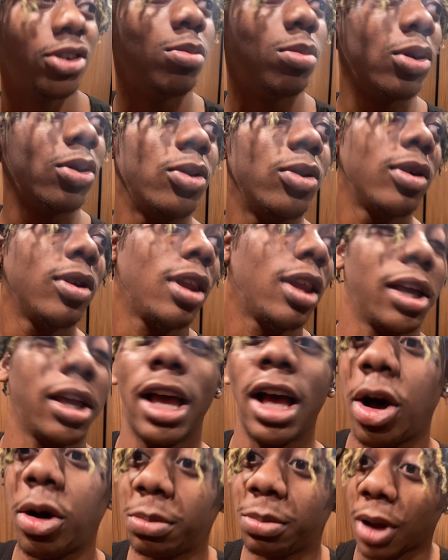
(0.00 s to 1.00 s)
bro, like
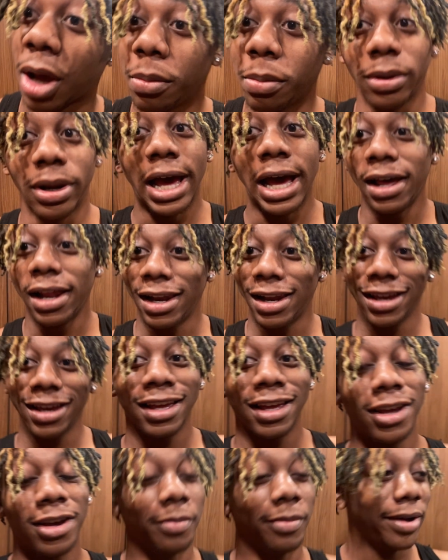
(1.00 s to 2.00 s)
I'm I'm not
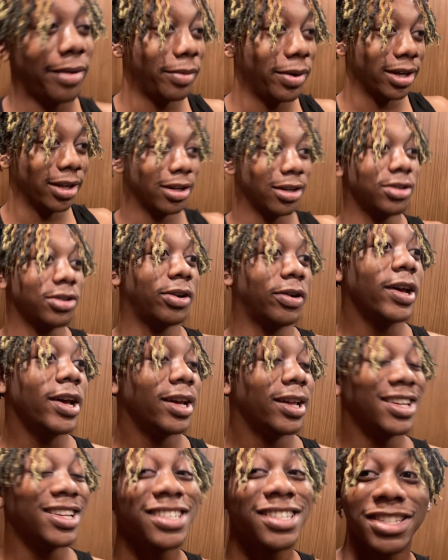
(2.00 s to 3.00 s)
layering, I'm not making this up.
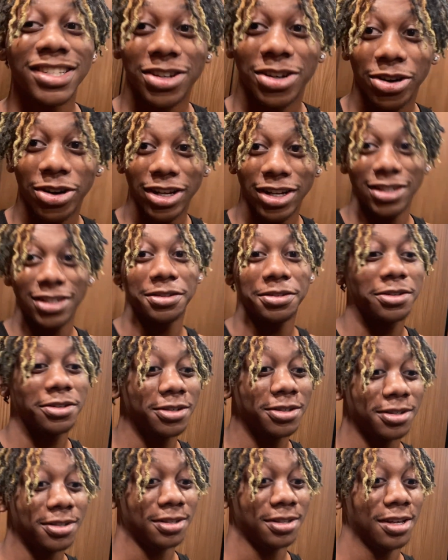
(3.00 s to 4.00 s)
This is crazy
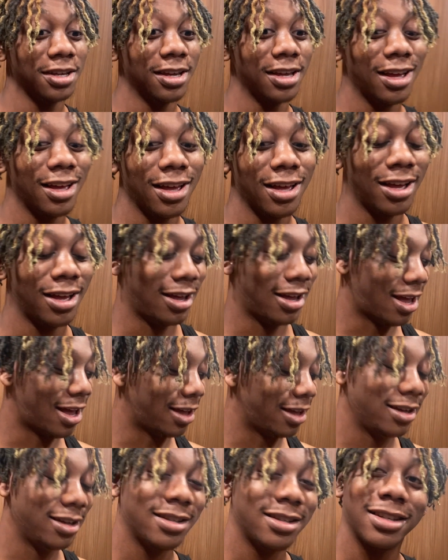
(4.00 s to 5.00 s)
because
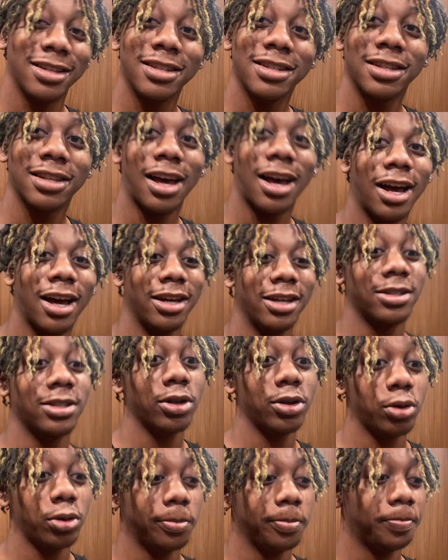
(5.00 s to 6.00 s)
it's it's alright.
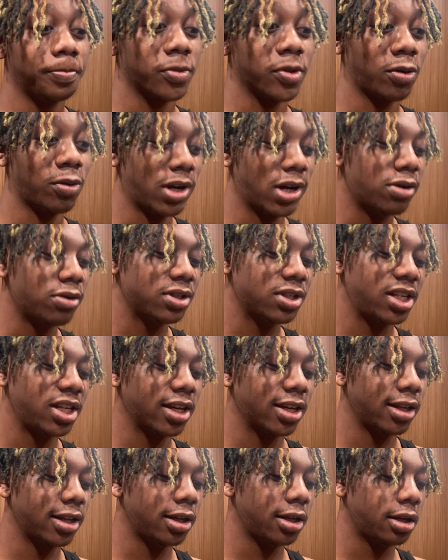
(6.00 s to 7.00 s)
So when I was
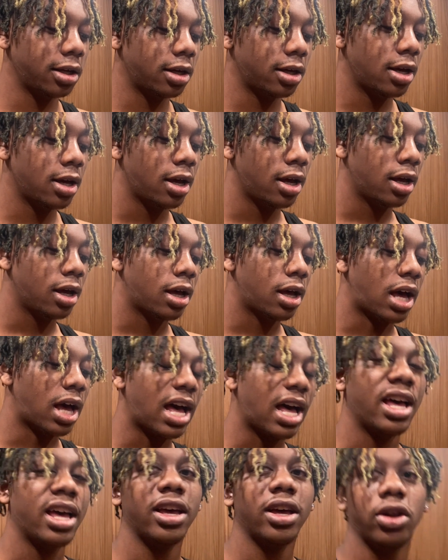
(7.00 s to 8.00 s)
checking in,
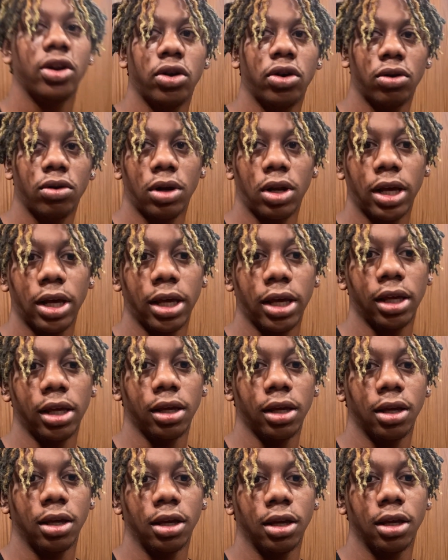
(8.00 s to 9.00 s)
I had on like
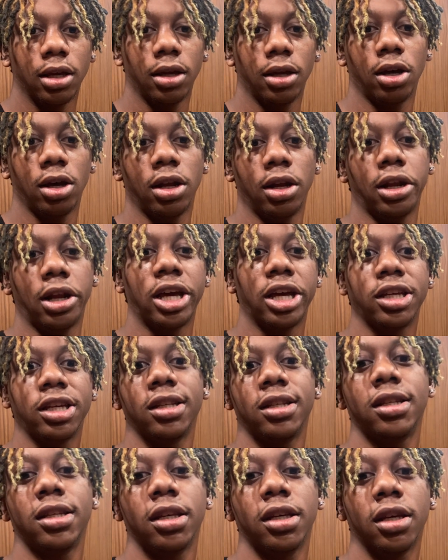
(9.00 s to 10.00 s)
a
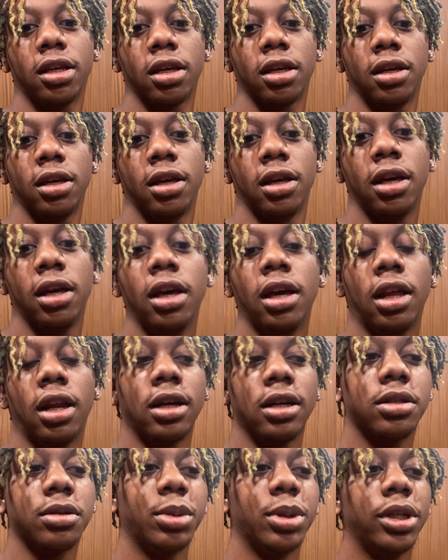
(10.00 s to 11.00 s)
Nike Tech and
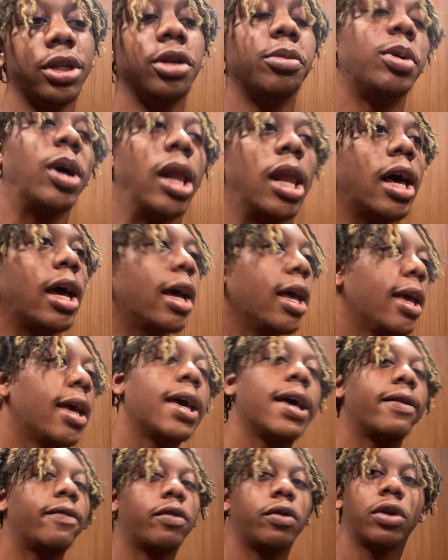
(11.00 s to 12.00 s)
like some Adidas. I ain't
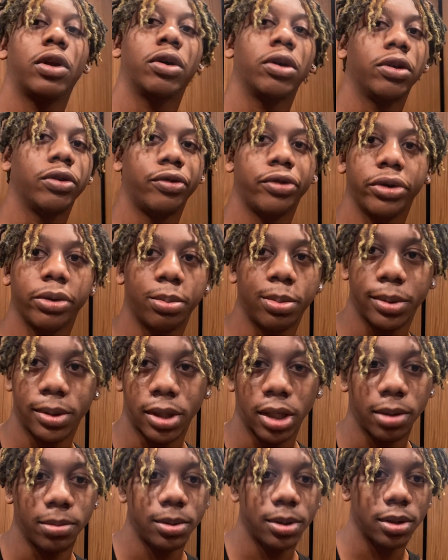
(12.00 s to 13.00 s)
have on like drip
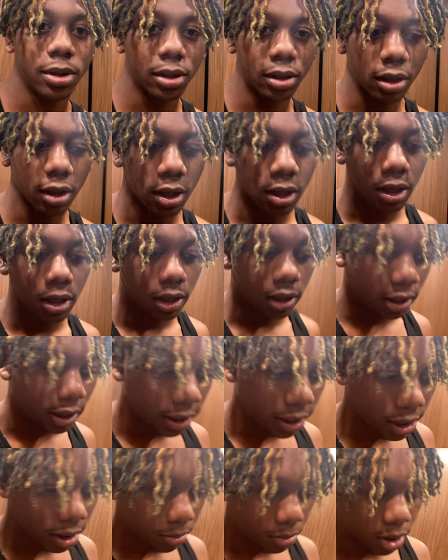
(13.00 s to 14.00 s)
type shit, and I
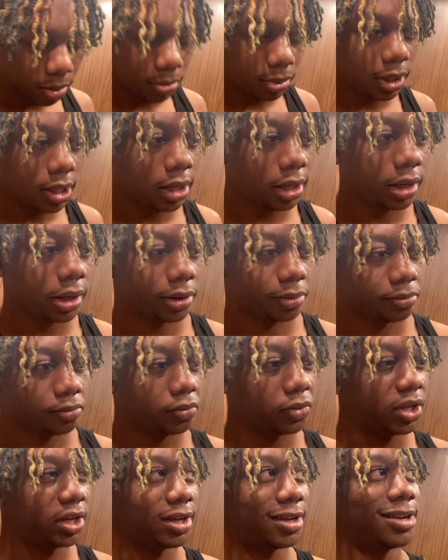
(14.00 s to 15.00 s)
had my bag,
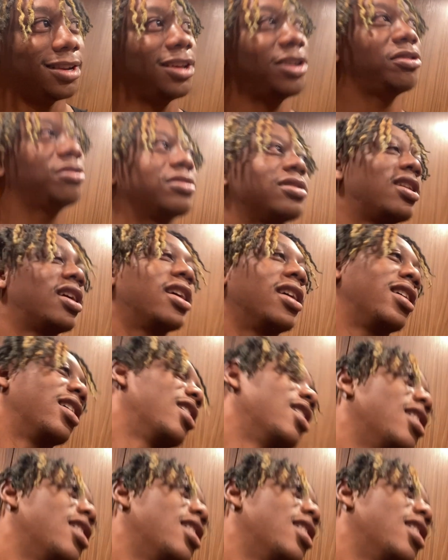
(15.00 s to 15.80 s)
and that was like